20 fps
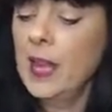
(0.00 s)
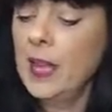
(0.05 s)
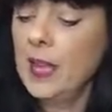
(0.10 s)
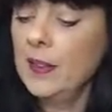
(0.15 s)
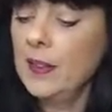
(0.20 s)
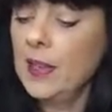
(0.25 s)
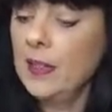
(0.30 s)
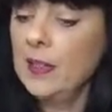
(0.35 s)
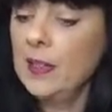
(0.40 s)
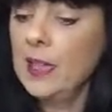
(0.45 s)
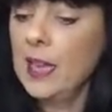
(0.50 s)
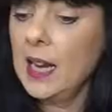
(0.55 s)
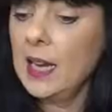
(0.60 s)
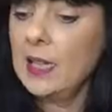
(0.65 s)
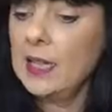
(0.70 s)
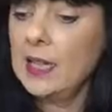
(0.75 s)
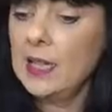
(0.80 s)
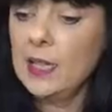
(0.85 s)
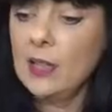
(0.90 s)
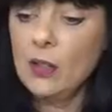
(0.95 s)
And then the
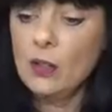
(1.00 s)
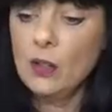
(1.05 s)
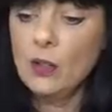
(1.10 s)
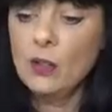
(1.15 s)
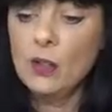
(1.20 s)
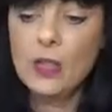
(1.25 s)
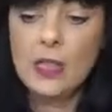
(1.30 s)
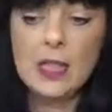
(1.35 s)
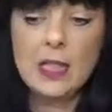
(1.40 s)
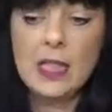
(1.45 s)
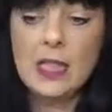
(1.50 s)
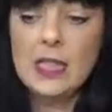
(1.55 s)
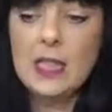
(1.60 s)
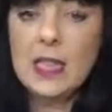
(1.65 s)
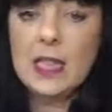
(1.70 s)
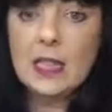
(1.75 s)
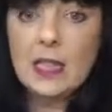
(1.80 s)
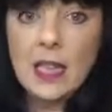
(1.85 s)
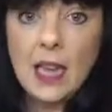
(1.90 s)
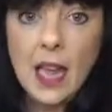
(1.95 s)
next thing you're going to need
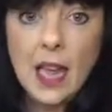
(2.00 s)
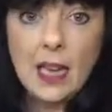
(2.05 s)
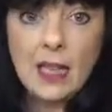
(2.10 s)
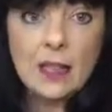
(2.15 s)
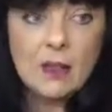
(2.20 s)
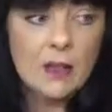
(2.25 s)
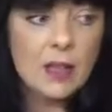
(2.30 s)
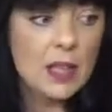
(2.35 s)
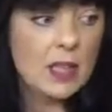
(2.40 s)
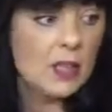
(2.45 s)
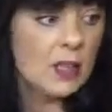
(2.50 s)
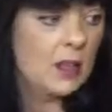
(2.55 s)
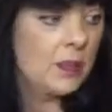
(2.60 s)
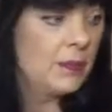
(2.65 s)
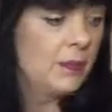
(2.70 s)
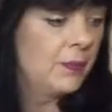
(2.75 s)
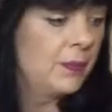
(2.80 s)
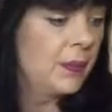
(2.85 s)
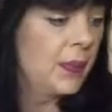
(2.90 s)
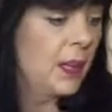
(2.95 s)
is the activator.
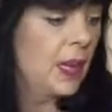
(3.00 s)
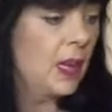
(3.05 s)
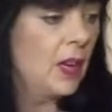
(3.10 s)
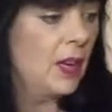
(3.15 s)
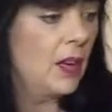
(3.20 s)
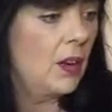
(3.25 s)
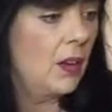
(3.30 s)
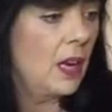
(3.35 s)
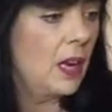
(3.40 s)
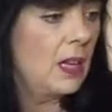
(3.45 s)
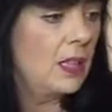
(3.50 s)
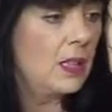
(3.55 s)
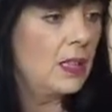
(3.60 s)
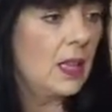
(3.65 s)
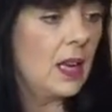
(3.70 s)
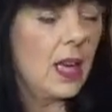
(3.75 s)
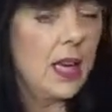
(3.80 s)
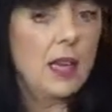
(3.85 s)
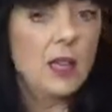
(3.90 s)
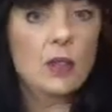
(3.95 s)
Now guys,
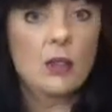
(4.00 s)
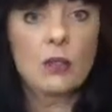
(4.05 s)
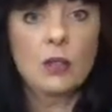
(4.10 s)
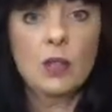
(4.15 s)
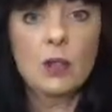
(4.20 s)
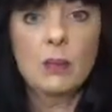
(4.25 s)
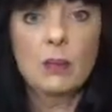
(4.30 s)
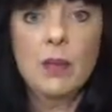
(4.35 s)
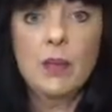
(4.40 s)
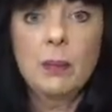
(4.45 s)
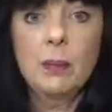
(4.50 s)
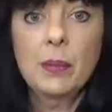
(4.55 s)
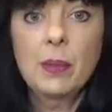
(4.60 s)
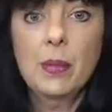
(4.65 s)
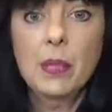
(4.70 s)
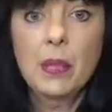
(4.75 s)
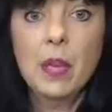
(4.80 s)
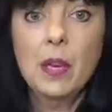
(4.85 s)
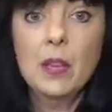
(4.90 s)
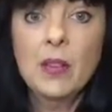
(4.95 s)
I know some
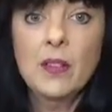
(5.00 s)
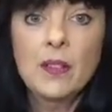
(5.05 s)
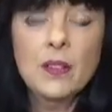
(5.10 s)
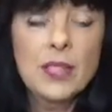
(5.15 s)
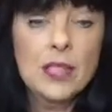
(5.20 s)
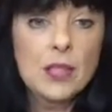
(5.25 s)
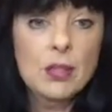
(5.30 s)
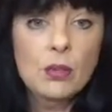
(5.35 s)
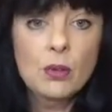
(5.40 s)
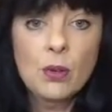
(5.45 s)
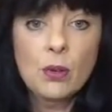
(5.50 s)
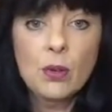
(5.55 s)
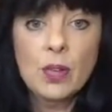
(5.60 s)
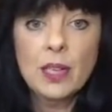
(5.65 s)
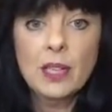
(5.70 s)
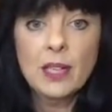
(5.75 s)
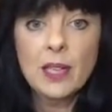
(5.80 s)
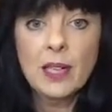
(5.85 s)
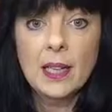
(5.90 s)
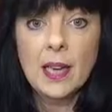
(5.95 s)
people, you see
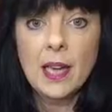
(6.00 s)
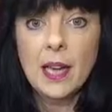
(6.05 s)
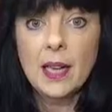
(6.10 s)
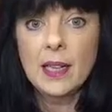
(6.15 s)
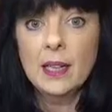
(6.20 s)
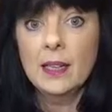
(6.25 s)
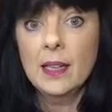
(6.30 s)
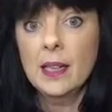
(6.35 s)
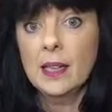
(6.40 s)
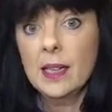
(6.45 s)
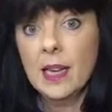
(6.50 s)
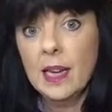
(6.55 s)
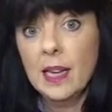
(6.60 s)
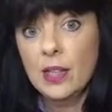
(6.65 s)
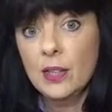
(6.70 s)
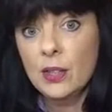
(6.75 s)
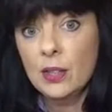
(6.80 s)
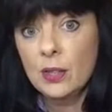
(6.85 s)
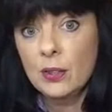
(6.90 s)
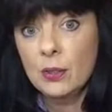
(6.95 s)
tutorials online and they'll tell you
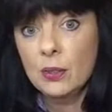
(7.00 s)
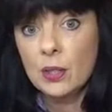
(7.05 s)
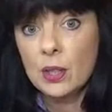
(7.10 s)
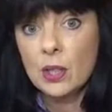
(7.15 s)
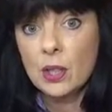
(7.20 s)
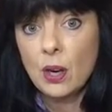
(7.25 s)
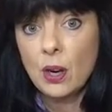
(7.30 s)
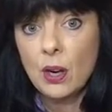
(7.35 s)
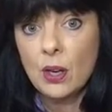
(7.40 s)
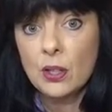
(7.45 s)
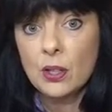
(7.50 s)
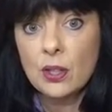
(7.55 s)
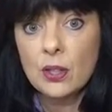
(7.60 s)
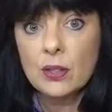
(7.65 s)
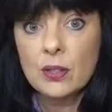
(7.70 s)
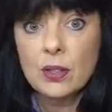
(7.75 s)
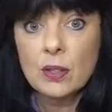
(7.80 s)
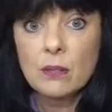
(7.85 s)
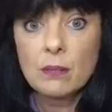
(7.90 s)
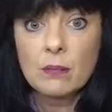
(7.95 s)
to use
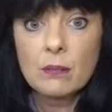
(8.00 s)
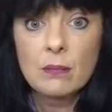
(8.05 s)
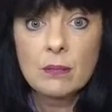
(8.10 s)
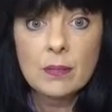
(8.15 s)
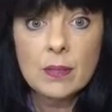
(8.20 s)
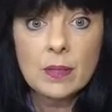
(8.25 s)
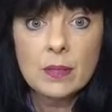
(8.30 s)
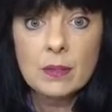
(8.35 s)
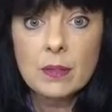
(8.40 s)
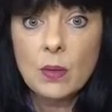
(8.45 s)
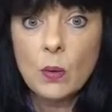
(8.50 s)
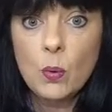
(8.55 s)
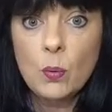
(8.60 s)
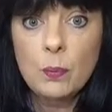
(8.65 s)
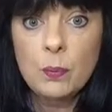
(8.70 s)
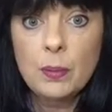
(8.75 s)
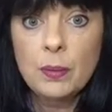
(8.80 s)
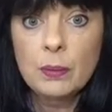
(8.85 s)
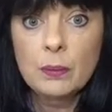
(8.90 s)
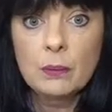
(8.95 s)
detergents and soap
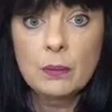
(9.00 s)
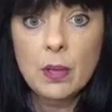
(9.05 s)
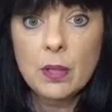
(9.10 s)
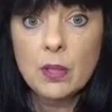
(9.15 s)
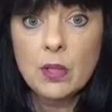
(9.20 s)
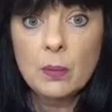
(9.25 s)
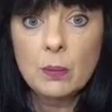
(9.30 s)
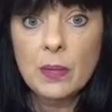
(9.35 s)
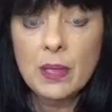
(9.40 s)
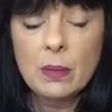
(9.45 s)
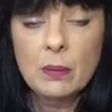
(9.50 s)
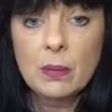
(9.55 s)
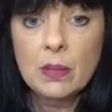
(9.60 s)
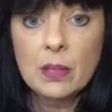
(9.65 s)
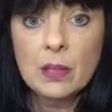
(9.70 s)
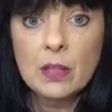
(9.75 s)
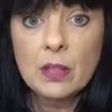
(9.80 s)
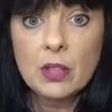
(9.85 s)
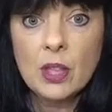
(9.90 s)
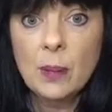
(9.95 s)
and wash-up
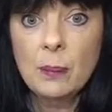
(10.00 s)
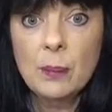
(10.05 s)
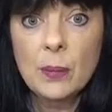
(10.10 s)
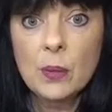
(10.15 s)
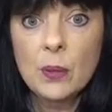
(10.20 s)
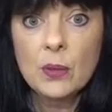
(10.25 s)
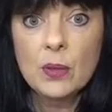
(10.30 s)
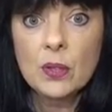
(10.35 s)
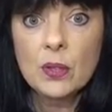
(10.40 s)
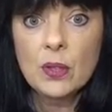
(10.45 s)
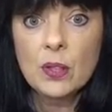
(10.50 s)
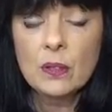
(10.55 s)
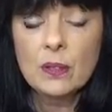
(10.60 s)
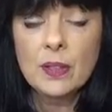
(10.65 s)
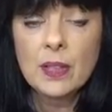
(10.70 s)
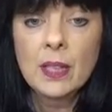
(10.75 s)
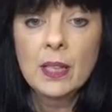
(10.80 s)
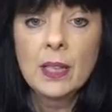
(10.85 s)
liquid and shampoos and stuff.